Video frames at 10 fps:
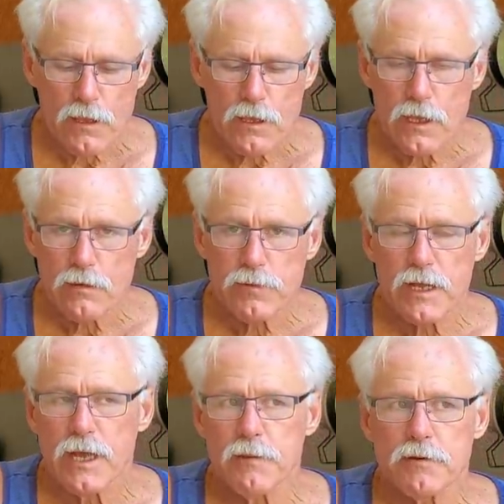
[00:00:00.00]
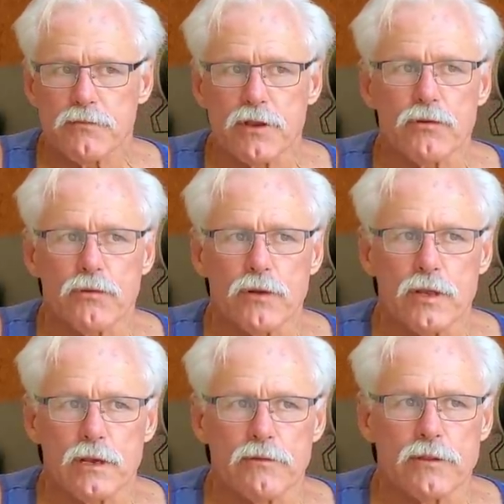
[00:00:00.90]
he had a bad habit of
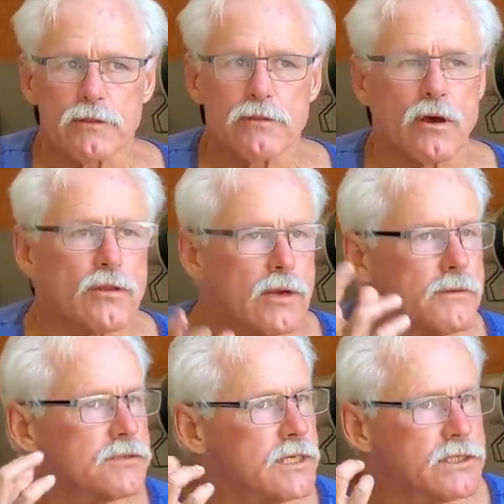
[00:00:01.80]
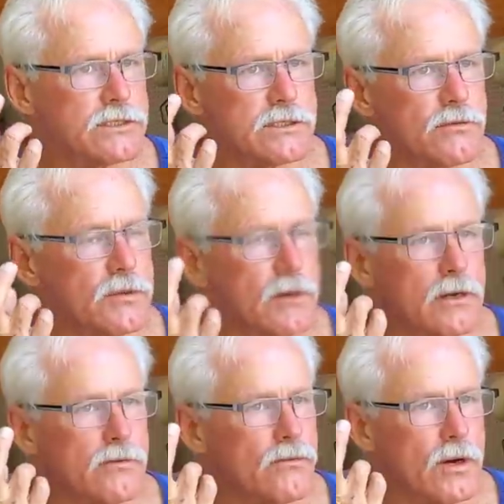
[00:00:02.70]
recording every, all the conversations that went
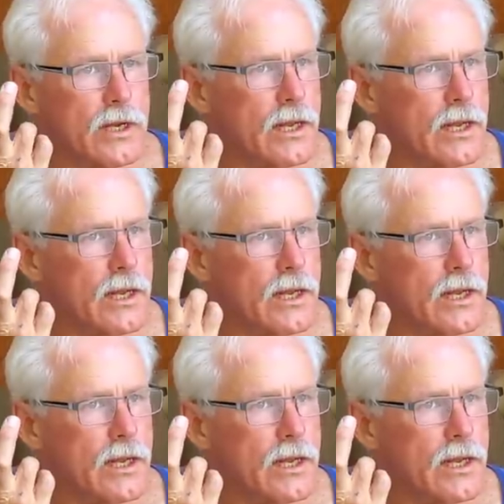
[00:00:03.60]
on in the White